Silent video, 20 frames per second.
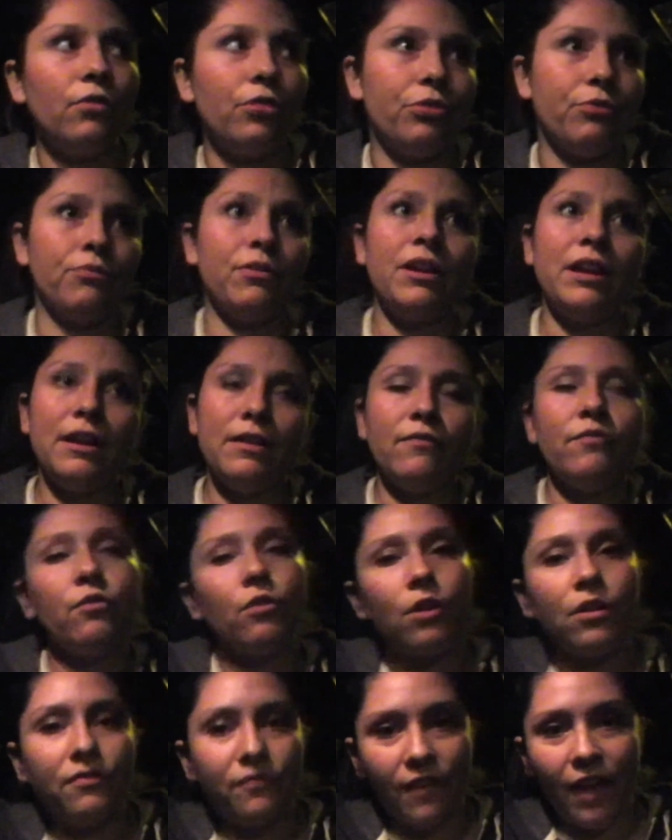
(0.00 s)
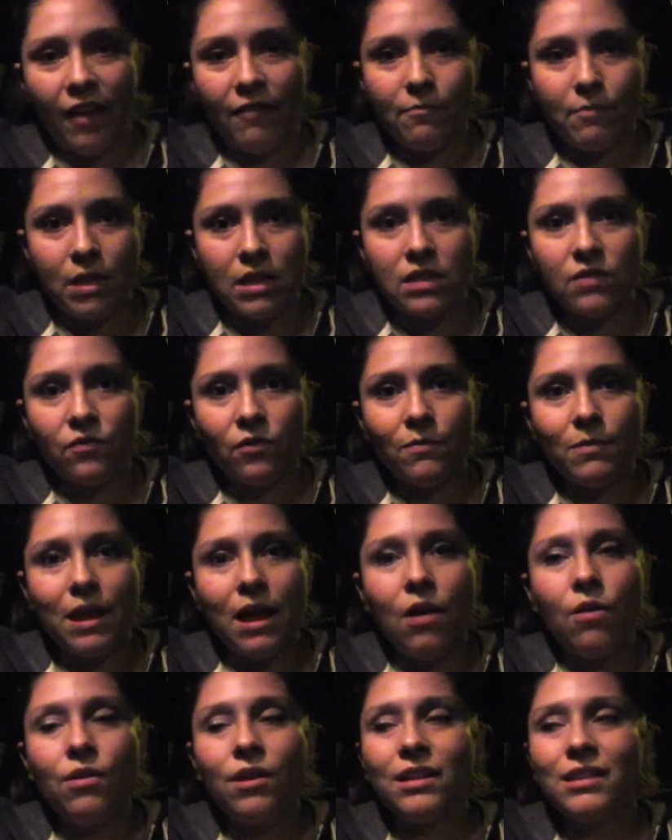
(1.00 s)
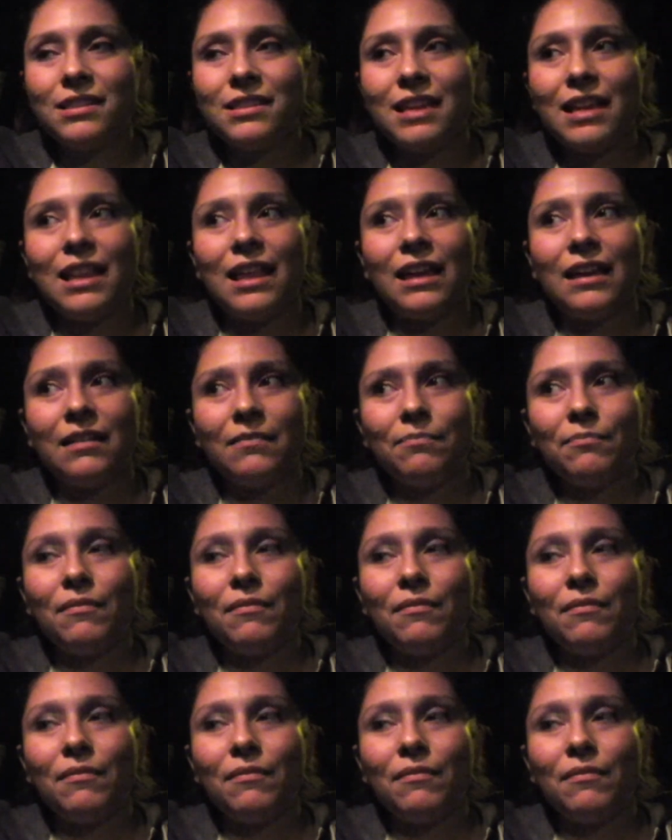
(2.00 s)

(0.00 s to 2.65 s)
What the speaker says: 3, 4, 5 months from now and say, like,